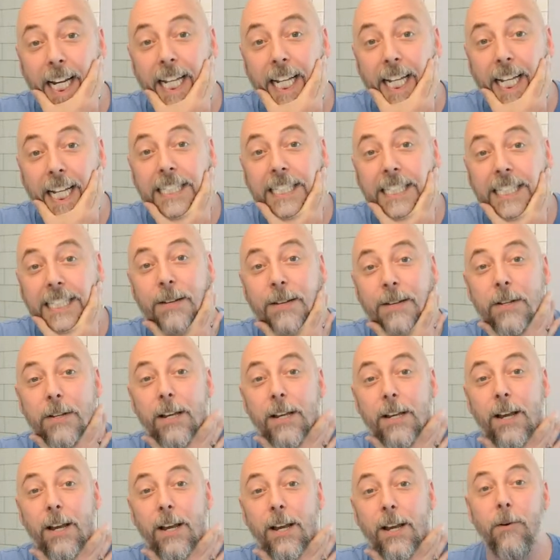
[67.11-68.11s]
It's time to
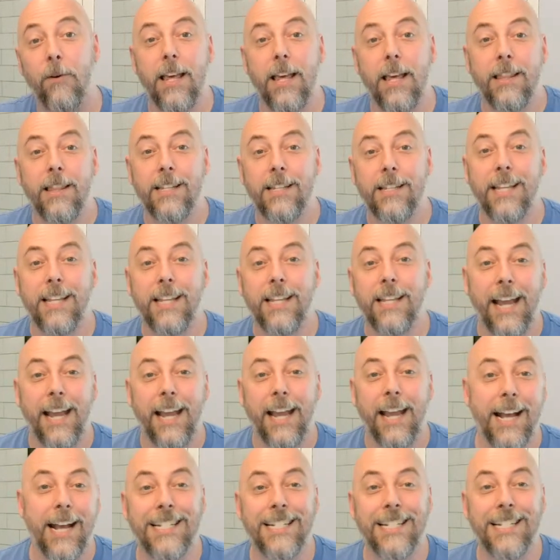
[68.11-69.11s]
go. This thing
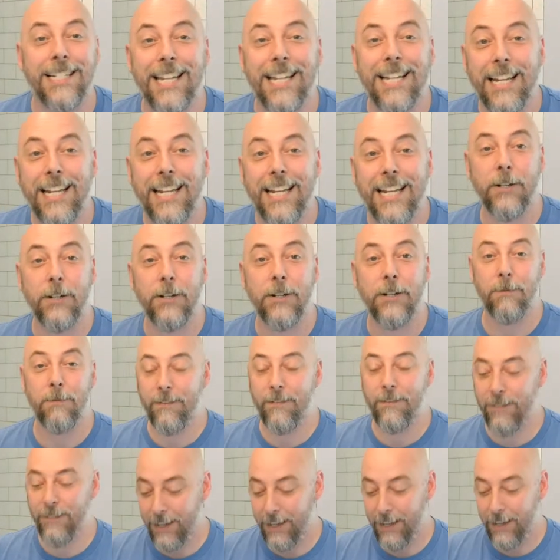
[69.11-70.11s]
adds 10 years to my
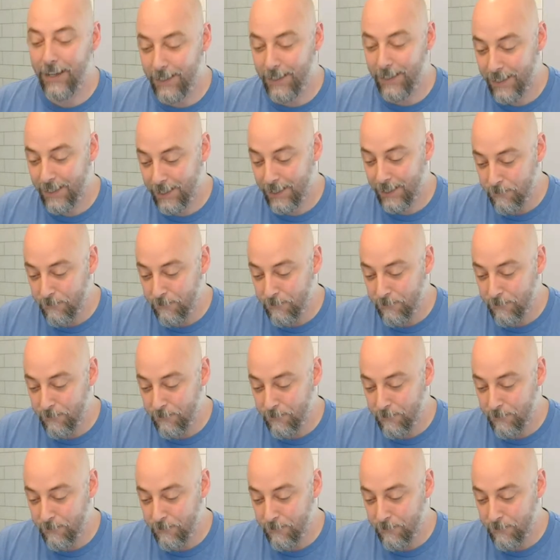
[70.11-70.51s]
face,